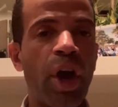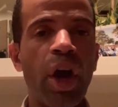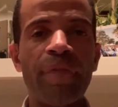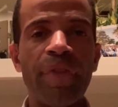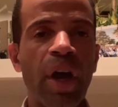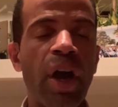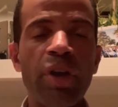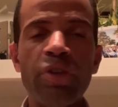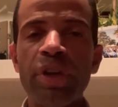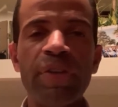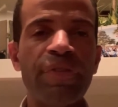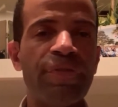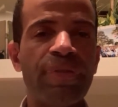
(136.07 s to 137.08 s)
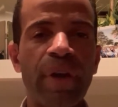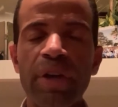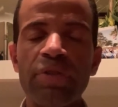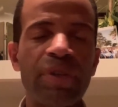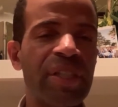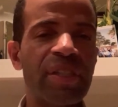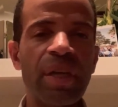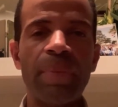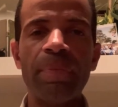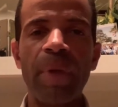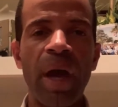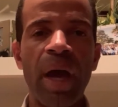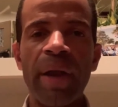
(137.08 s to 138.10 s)
of the hundred hundred and
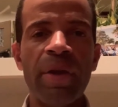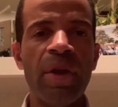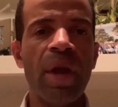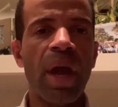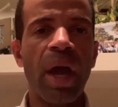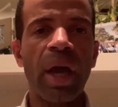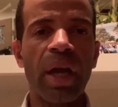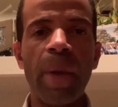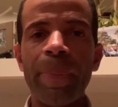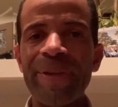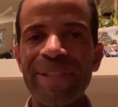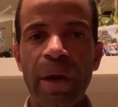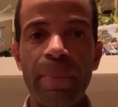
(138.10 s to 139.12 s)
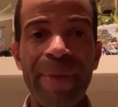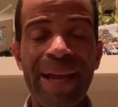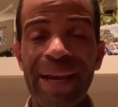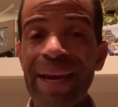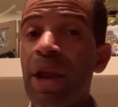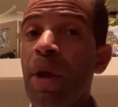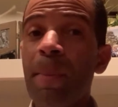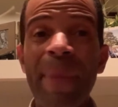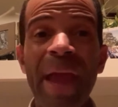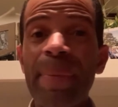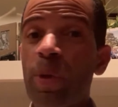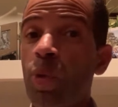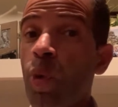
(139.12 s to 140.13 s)
some odd uh, companies that are making it,
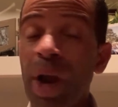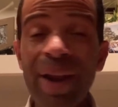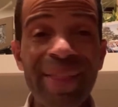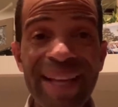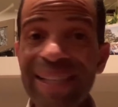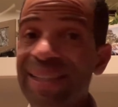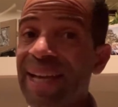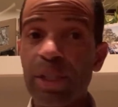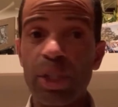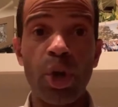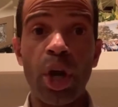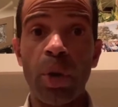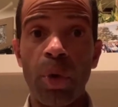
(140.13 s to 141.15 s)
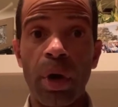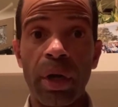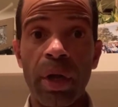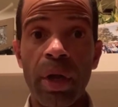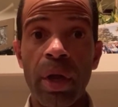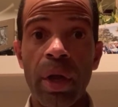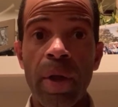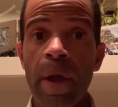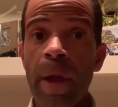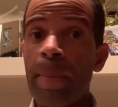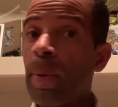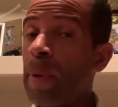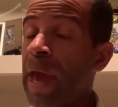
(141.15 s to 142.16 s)
maybe one of these things is going to work.
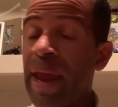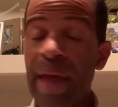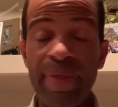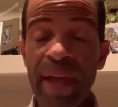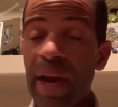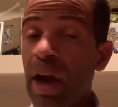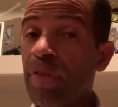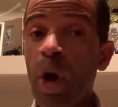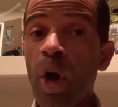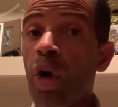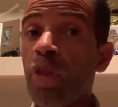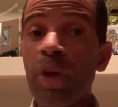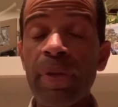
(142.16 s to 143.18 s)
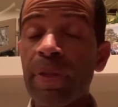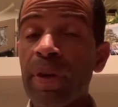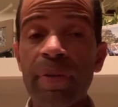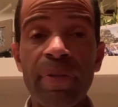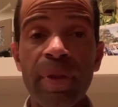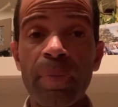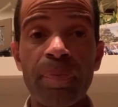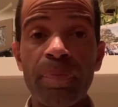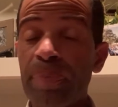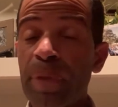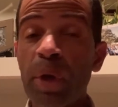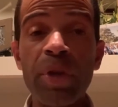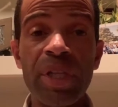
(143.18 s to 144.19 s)
And, and then of all the, the the
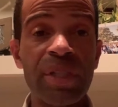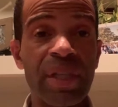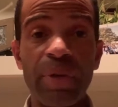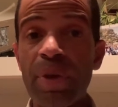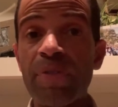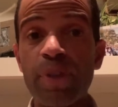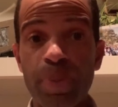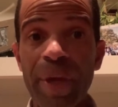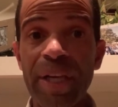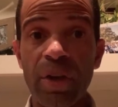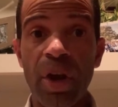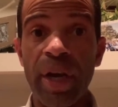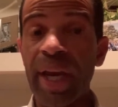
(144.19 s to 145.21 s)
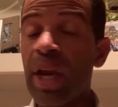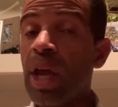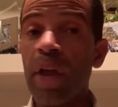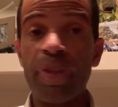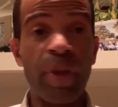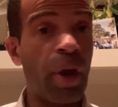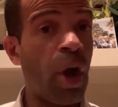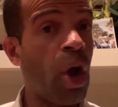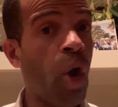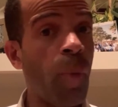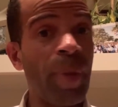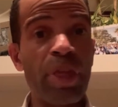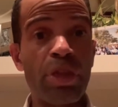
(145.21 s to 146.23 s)
billions that we've spent on it, they'll
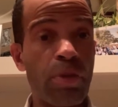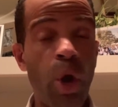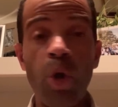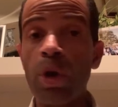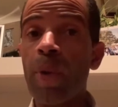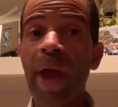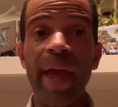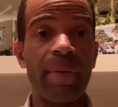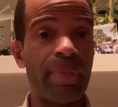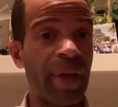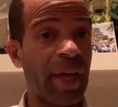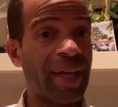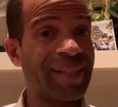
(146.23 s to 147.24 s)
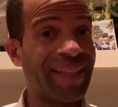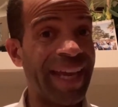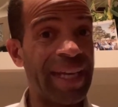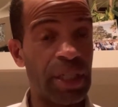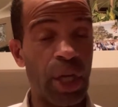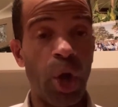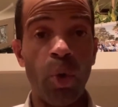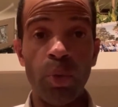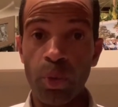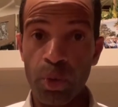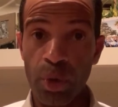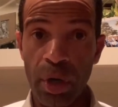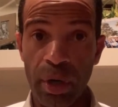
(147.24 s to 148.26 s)
all be thrown away because they don't
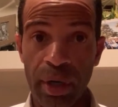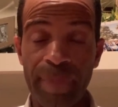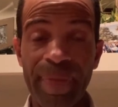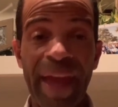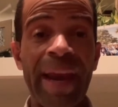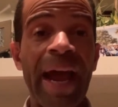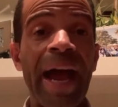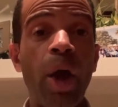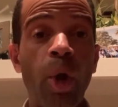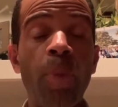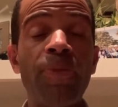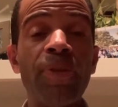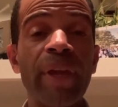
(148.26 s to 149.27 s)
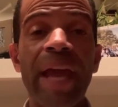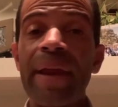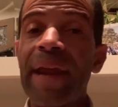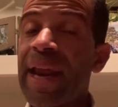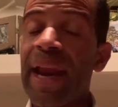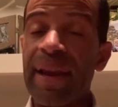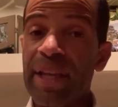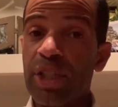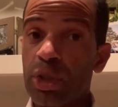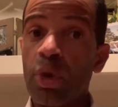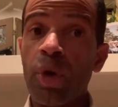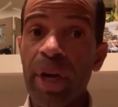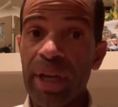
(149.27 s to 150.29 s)
work and uh, hopefully, and, and
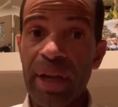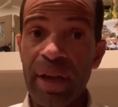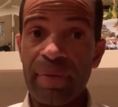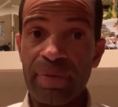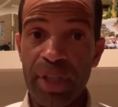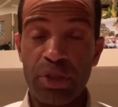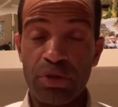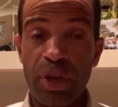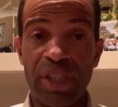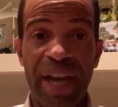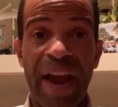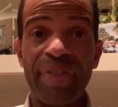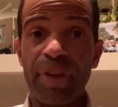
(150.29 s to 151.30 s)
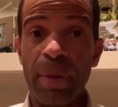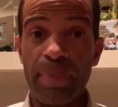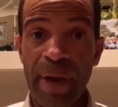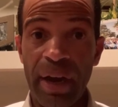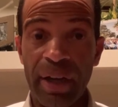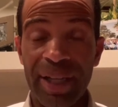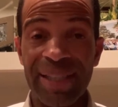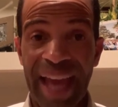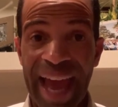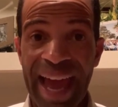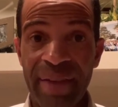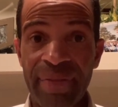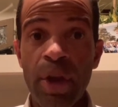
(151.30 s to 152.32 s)
historic uh, distrust that African Americans
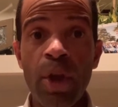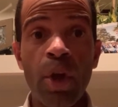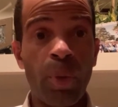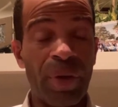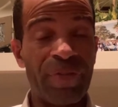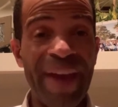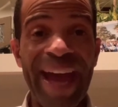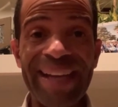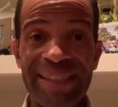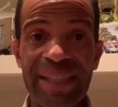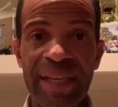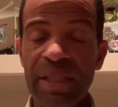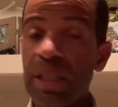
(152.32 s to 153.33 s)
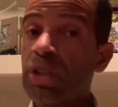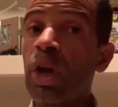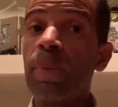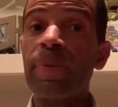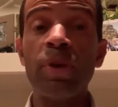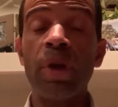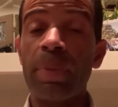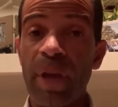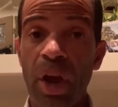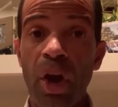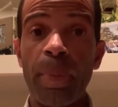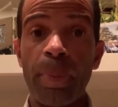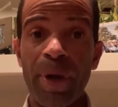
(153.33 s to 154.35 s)
have with vaccines, it's going to you're going to be
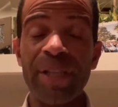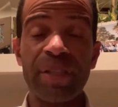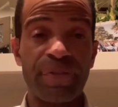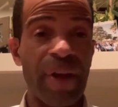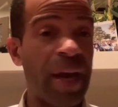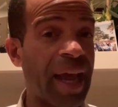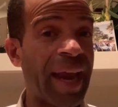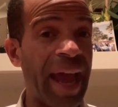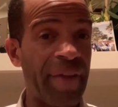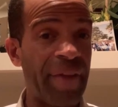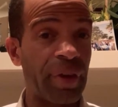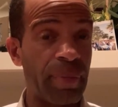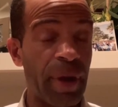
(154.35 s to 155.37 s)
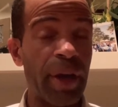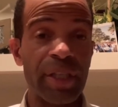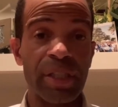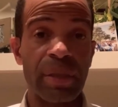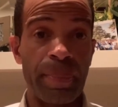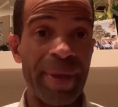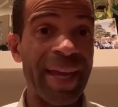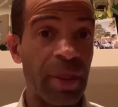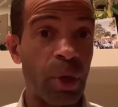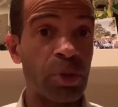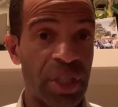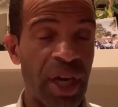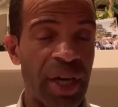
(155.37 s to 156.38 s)
hard pressed to find a lot of African Americans to be in
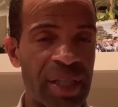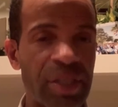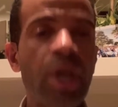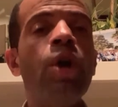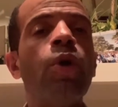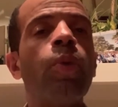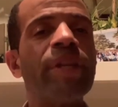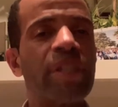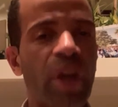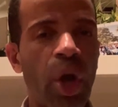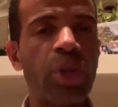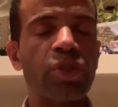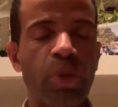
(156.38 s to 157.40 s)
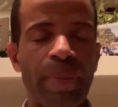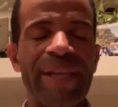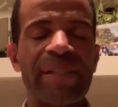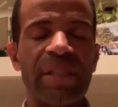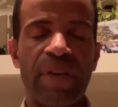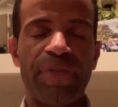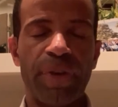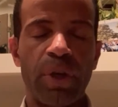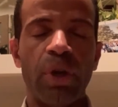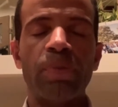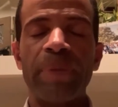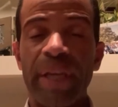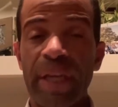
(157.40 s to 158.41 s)
those studies, which also makes it
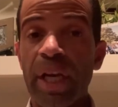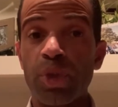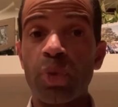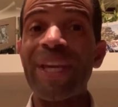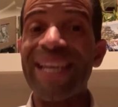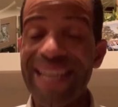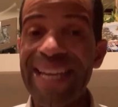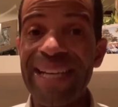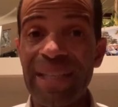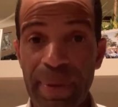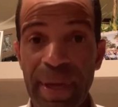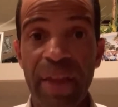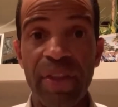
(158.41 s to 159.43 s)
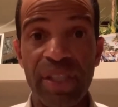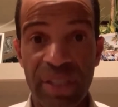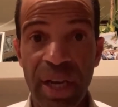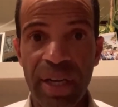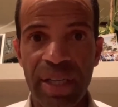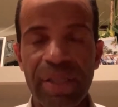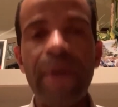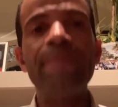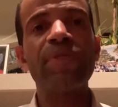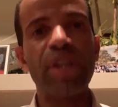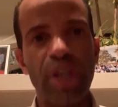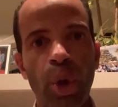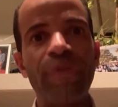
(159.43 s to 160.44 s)
difficult because we need to be in the studies
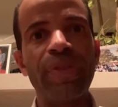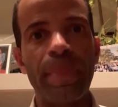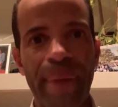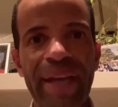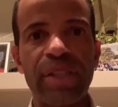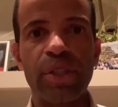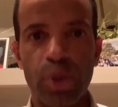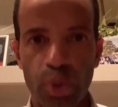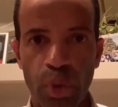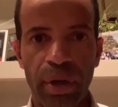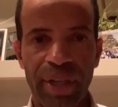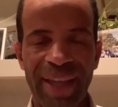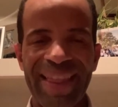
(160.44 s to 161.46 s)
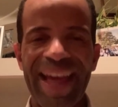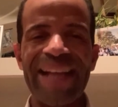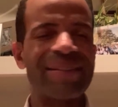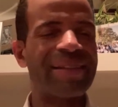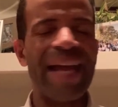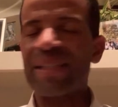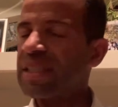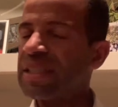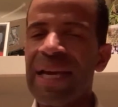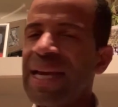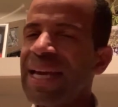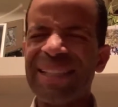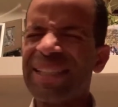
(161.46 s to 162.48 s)
to know if the medicines work, and that's that's just
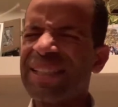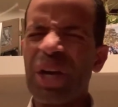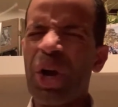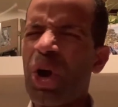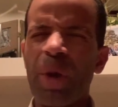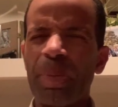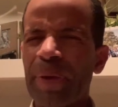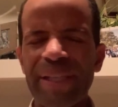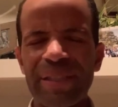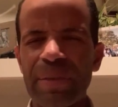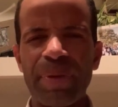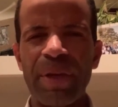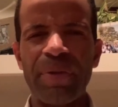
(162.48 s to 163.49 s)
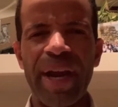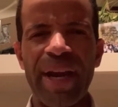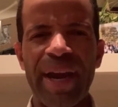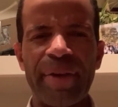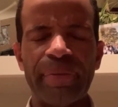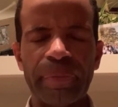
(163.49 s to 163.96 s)
it's just a hard place to be right now.